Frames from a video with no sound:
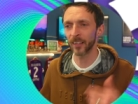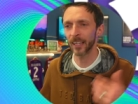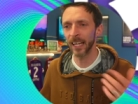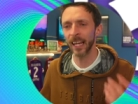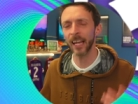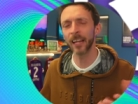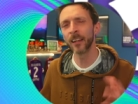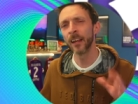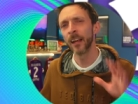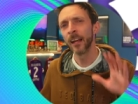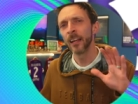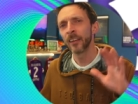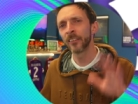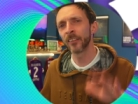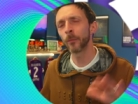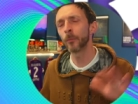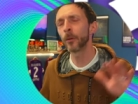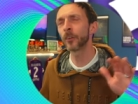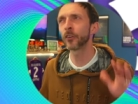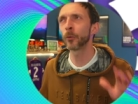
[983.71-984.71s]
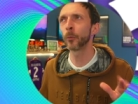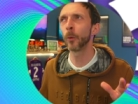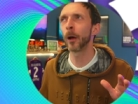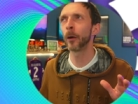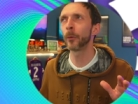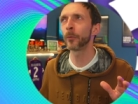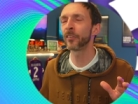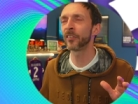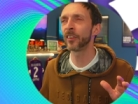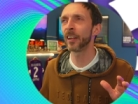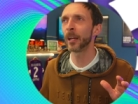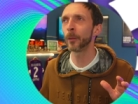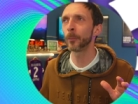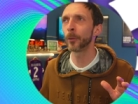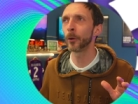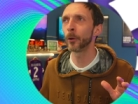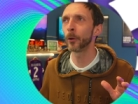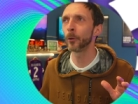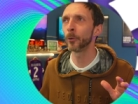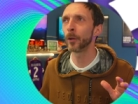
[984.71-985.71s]
And again, similar to what I was saying
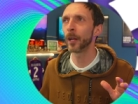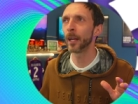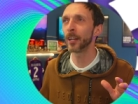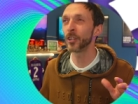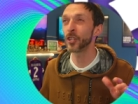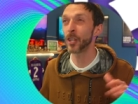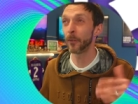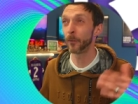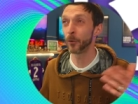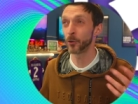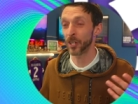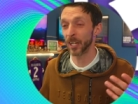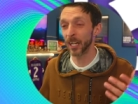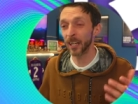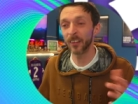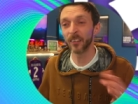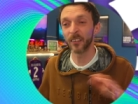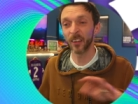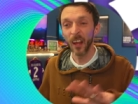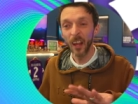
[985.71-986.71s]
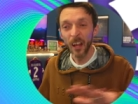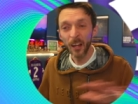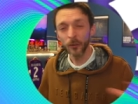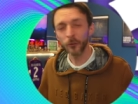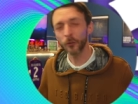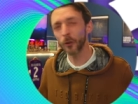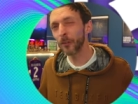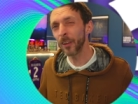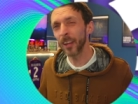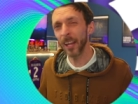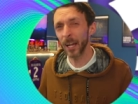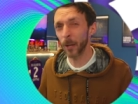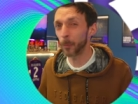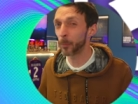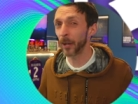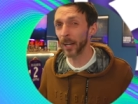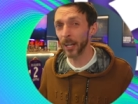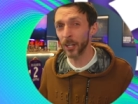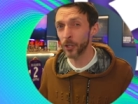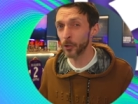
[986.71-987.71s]
about uh, Sheffield United, there's not really any
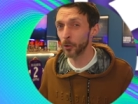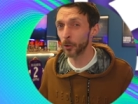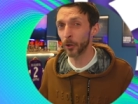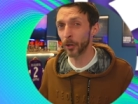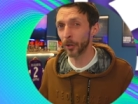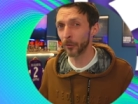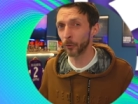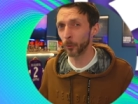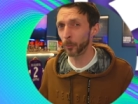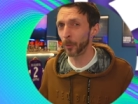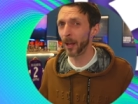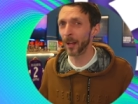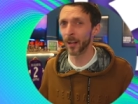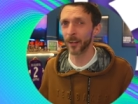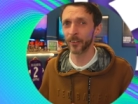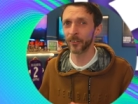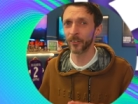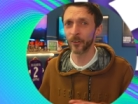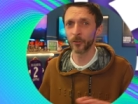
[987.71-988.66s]
pressure on Crystal Palace.